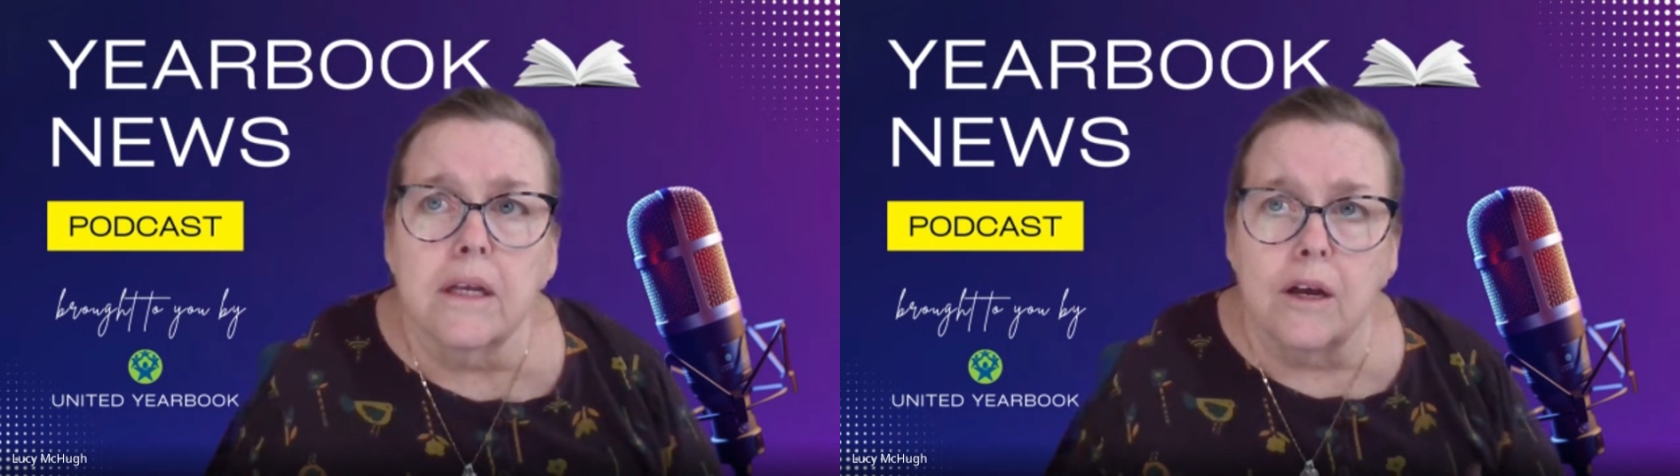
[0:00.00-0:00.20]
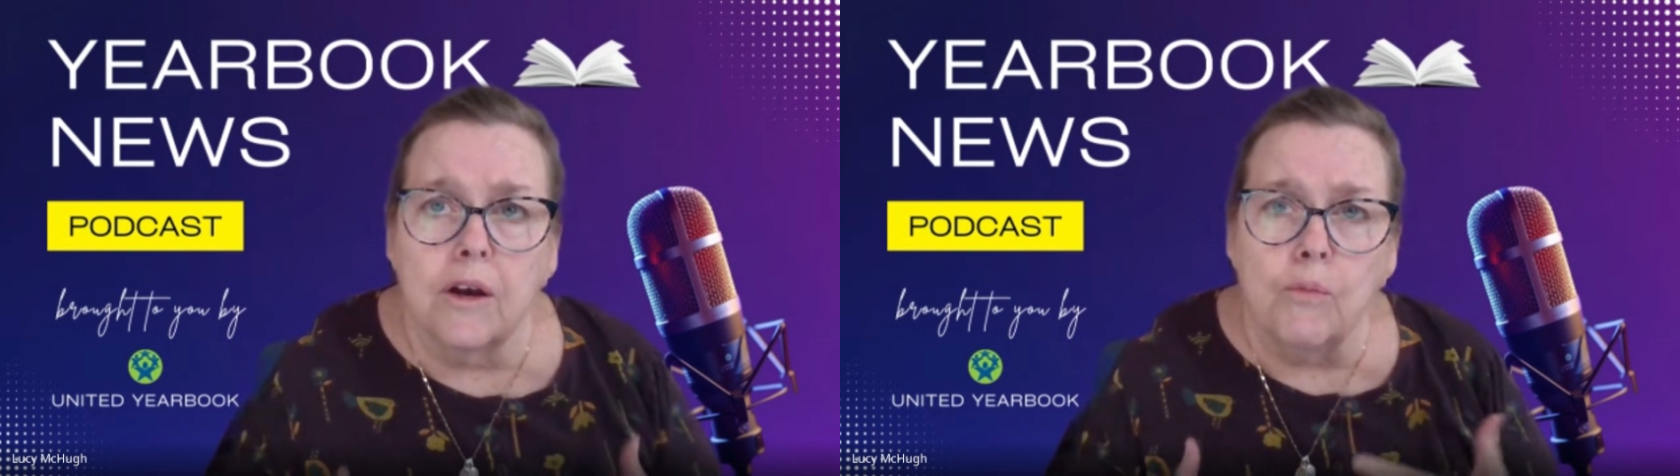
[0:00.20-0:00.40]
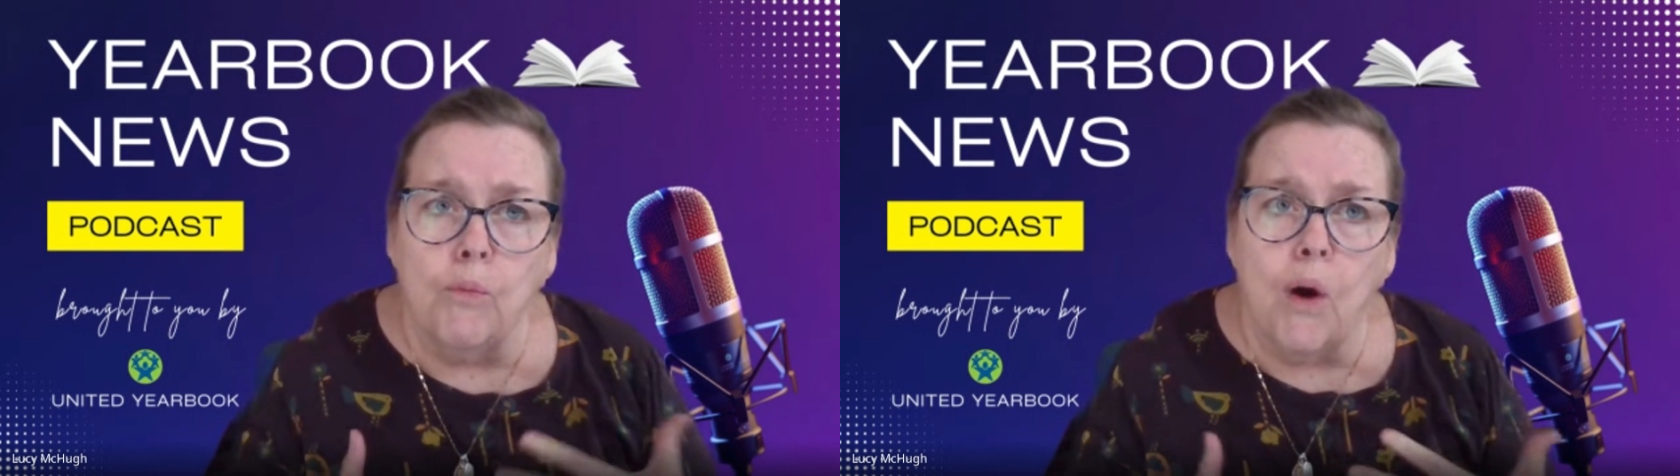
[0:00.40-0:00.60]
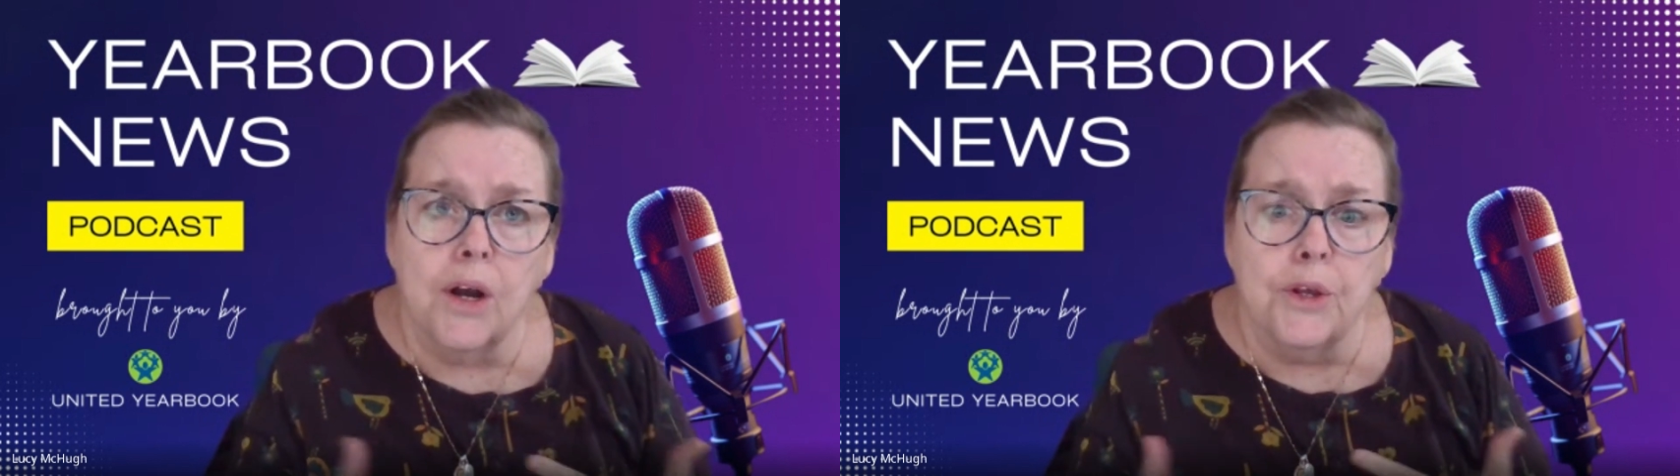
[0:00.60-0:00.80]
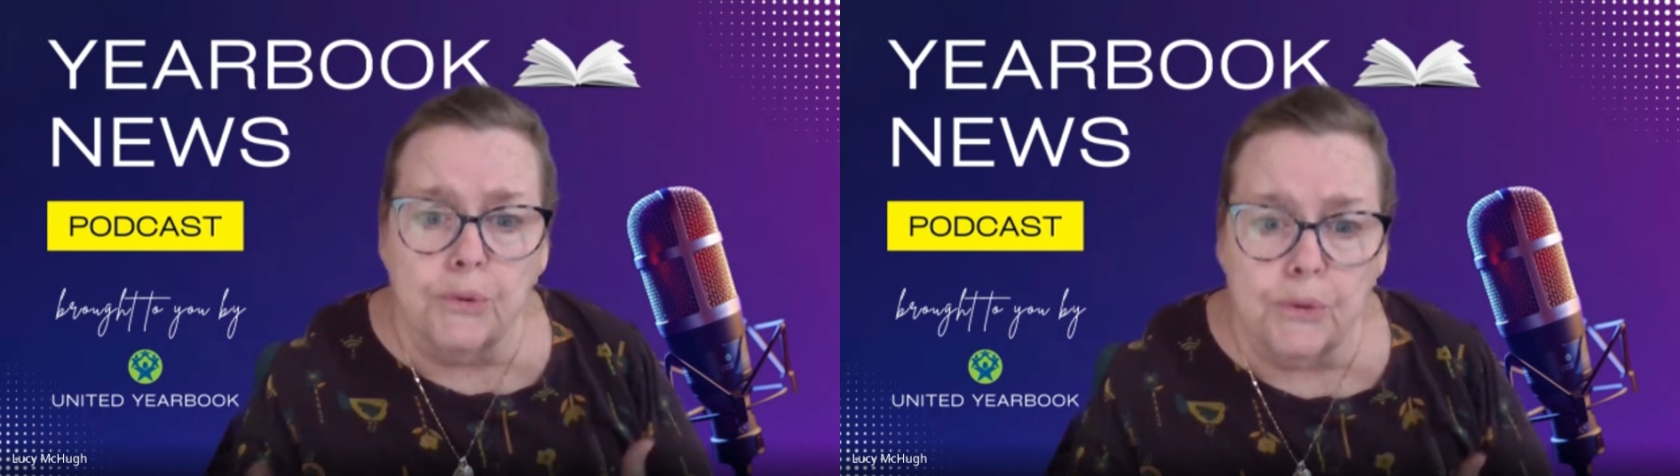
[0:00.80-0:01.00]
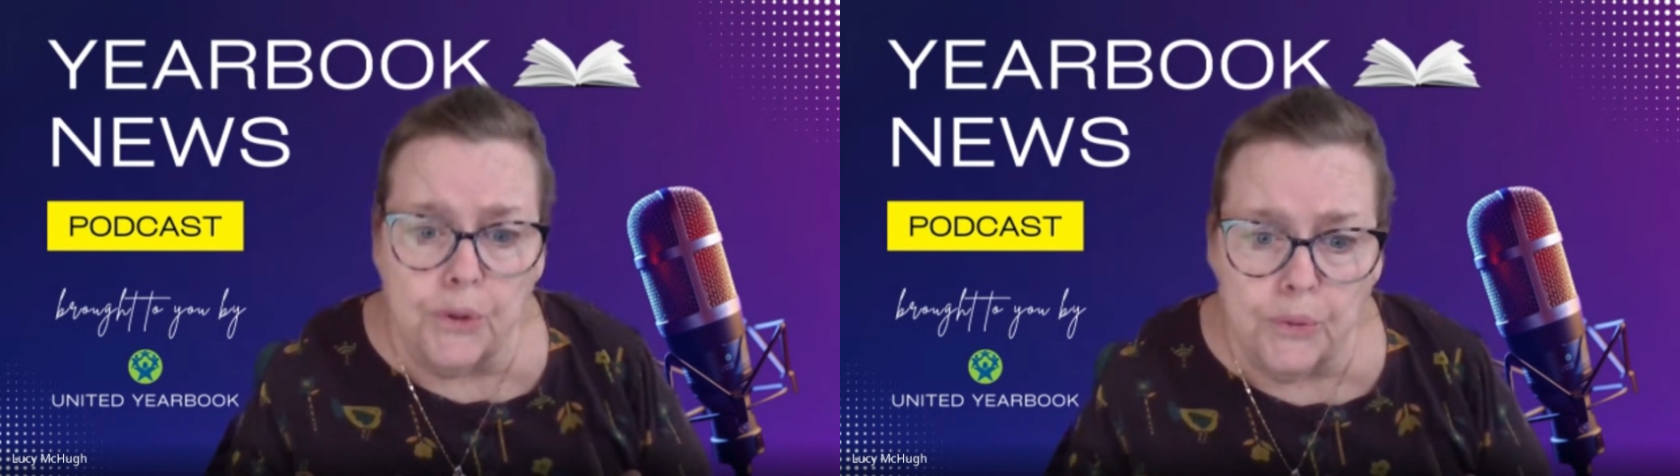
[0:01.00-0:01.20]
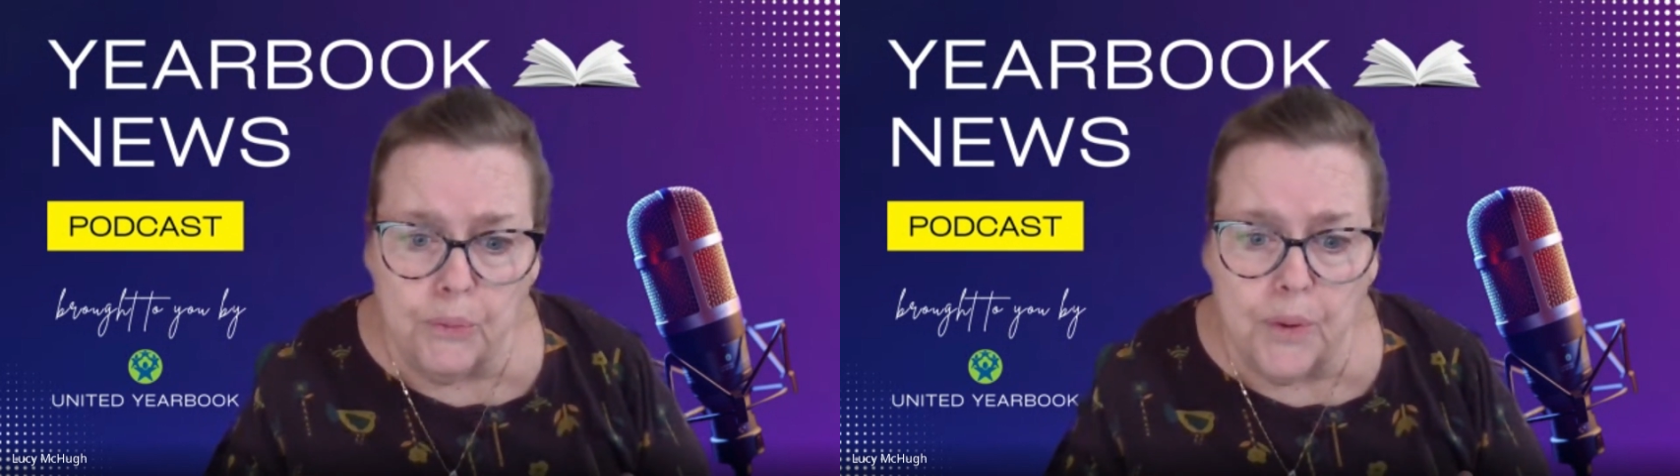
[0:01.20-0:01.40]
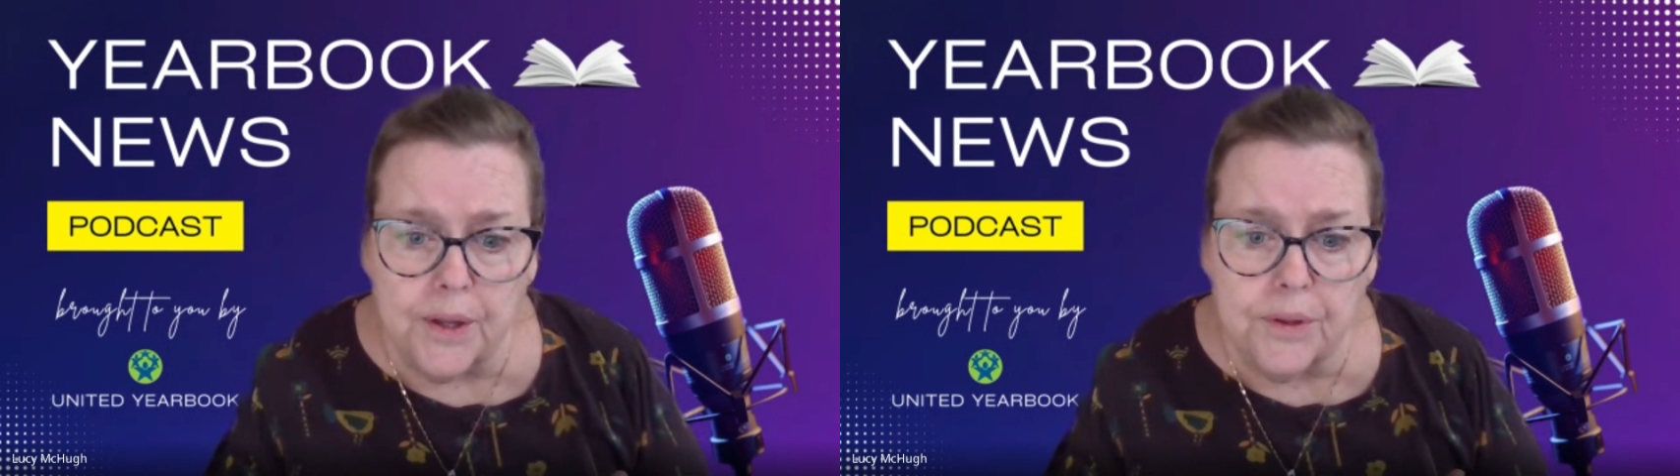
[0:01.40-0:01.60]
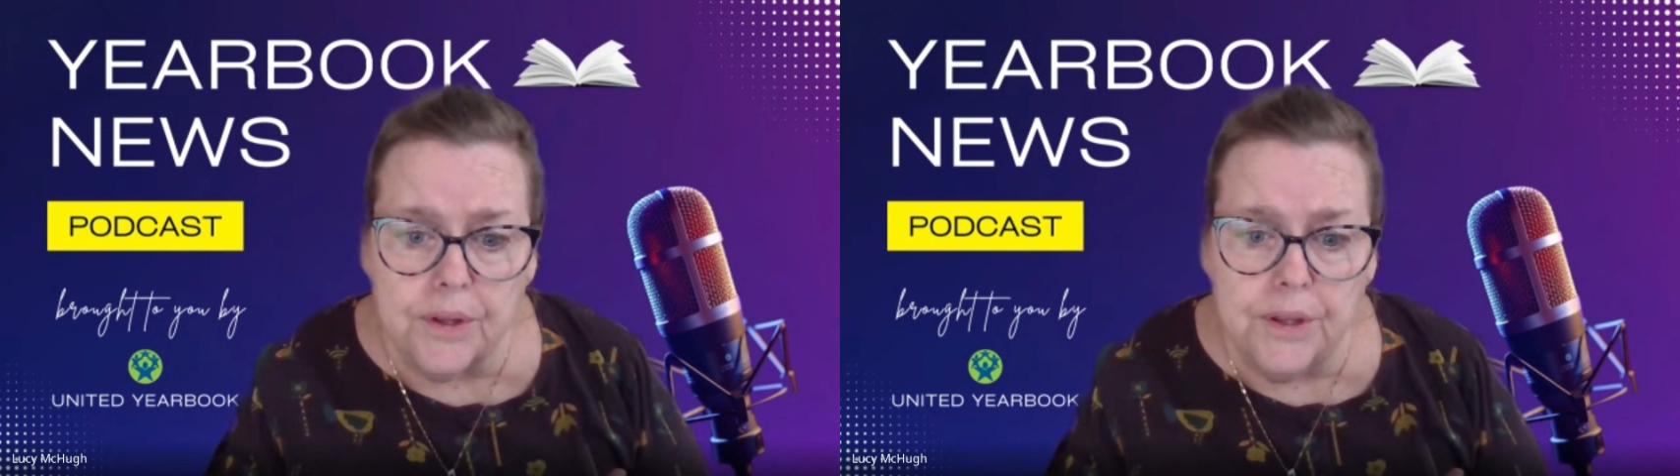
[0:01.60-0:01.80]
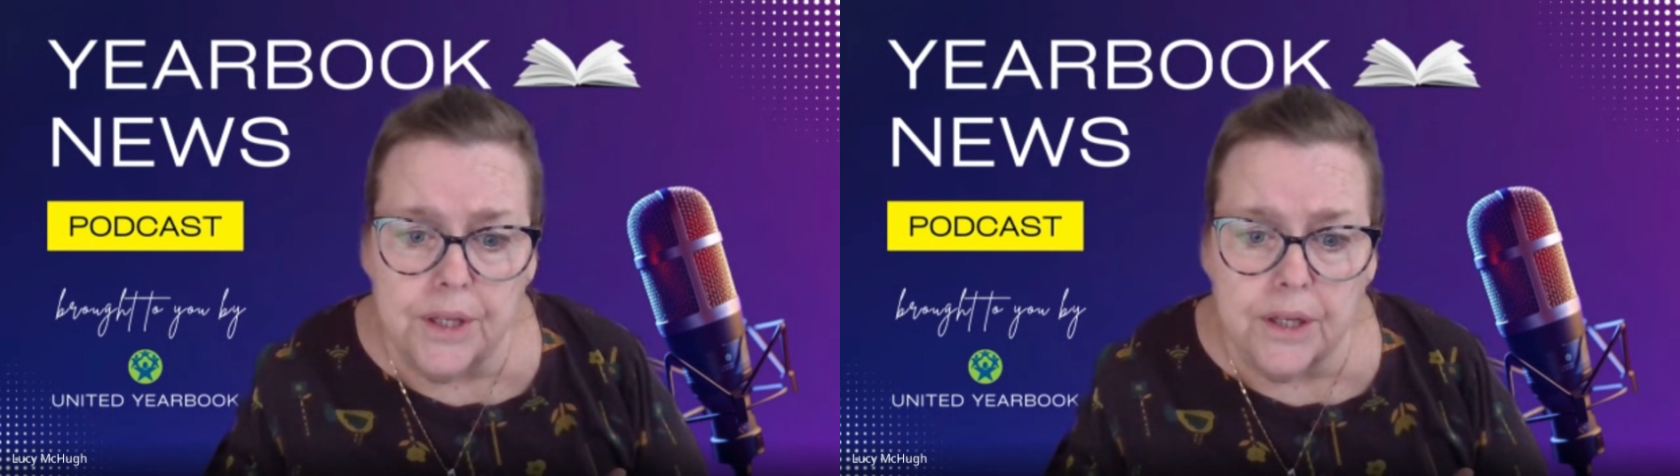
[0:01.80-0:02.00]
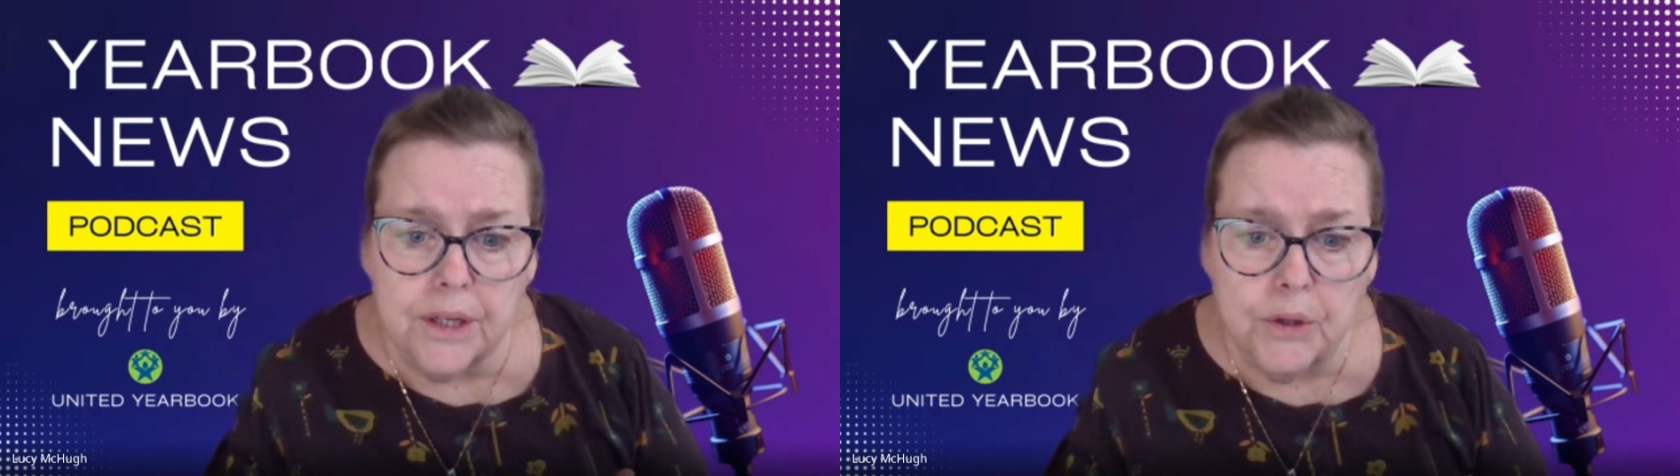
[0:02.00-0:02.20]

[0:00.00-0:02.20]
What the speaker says: walkthrough with the